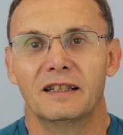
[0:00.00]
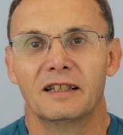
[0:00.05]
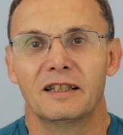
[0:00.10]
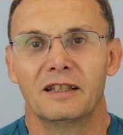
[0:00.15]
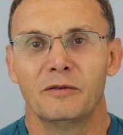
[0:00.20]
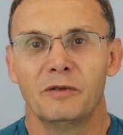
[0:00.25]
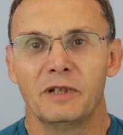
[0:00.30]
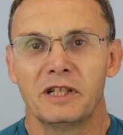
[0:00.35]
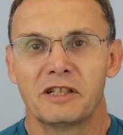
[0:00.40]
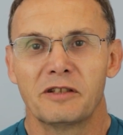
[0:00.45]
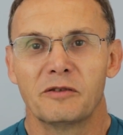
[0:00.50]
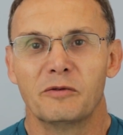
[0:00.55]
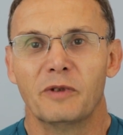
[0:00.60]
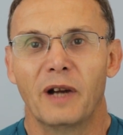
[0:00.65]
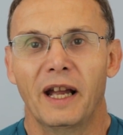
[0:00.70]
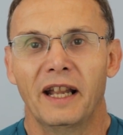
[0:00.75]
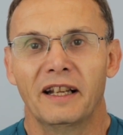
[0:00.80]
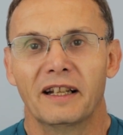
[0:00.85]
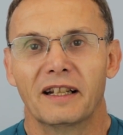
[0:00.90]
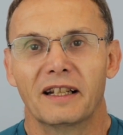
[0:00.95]
The whistle
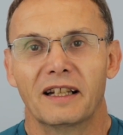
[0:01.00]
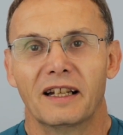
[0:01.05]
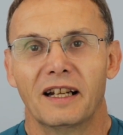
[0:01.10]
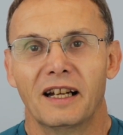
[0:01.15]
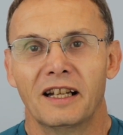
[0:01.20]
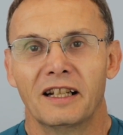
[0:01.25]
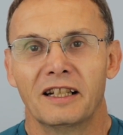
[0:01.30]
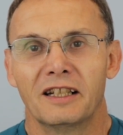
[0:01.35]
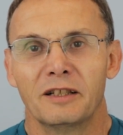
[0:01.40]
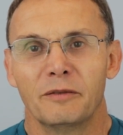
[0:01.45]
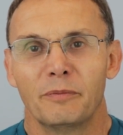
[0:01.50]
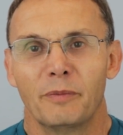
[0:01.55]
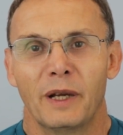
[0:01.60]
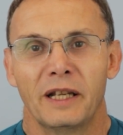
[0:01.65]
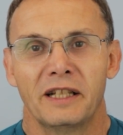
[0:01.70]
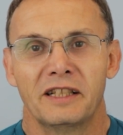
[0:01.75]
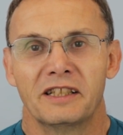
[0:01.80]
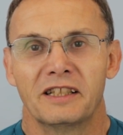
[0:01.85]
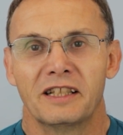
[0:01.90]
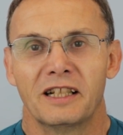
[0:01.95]
went, and I
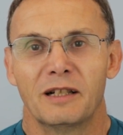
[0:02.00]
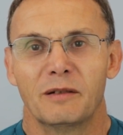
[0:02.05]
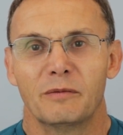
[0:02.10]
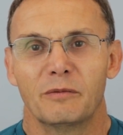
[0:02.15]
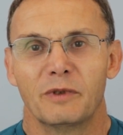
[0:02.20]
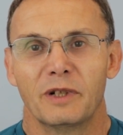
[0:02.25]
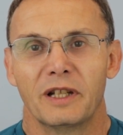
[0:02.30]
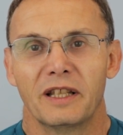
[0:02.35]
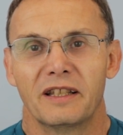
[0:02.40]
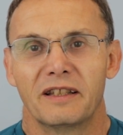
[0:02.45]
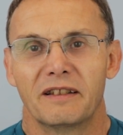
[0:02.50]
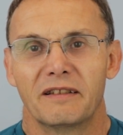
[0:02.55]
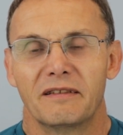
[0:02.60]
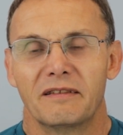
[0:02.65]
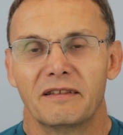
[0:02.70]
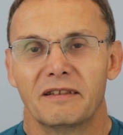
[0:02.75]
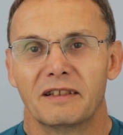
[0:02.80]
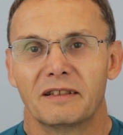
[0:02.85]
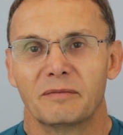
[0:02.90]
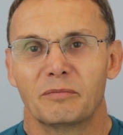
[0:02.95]
baited up with
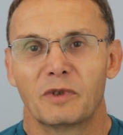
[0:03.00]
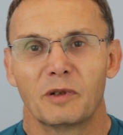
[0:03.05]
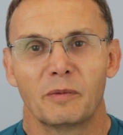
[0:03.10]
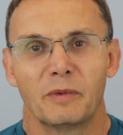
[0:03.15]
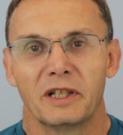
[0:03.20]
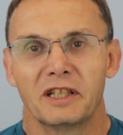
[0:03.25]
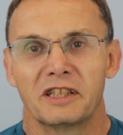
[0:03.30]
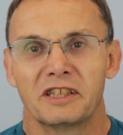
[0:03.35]
probably a